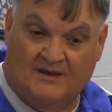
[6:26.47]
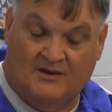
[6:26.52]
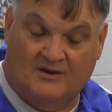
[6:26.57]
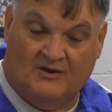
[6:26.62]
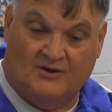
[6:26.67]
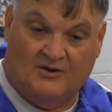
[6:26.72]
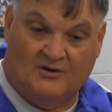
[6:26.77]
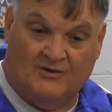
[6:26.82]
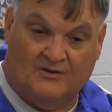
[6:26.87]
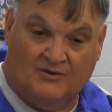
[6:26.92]

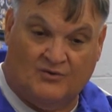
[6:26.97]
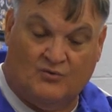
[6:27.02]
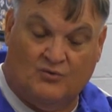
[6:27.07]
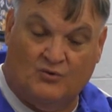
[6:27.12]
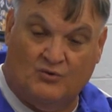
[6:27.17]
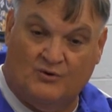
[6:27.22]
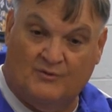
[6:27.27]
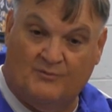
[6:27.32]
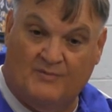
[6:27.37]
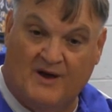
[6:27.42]
their
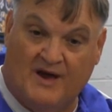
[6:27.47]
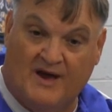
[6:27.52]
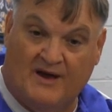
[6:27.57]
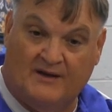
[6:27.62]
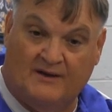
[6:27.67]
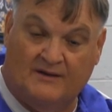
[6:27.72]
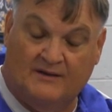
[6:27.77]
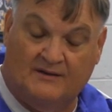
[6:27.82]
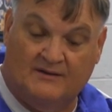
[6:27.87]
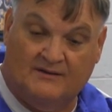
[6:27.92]

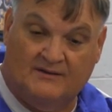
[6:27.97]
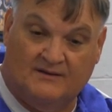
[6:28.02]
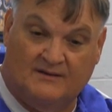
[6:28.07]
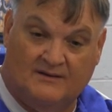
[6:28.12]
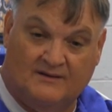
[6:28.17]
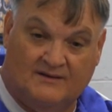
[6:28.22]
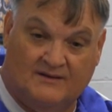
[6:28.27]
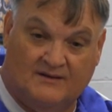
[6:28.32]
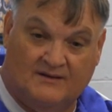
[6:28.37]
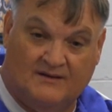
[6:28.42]
quarterback,
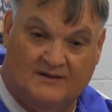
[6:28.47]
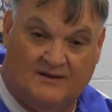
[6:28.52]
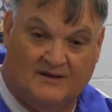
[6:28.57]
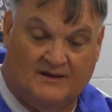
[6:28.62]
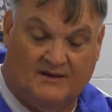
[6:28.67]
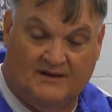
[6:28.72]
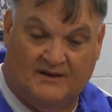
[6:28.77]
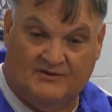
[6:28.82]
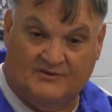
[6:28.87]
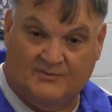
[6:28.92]

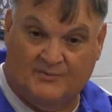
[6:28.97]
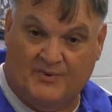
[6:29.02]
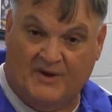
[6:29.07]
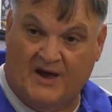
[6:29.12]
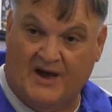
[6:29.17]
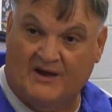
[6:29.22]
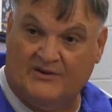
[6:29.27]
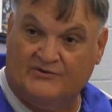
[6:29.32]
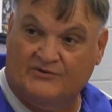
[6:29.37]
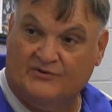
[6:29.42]
he's a
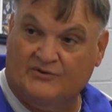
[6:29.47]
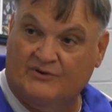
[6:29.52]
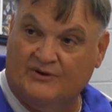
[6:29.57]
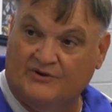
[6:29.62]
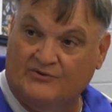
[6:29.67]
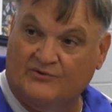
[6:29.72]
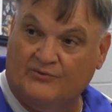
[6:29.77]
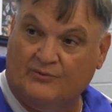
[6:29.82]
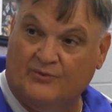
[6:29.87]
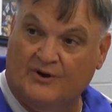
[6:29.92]
passer,
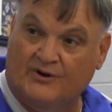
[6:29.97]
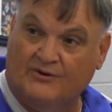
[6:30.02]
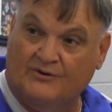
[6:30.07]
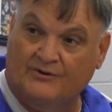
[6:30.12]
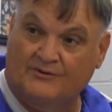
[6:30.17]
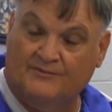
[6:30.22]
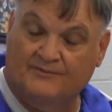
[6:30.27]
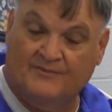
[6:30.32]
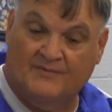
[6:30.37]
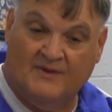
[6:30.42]
he's a runner.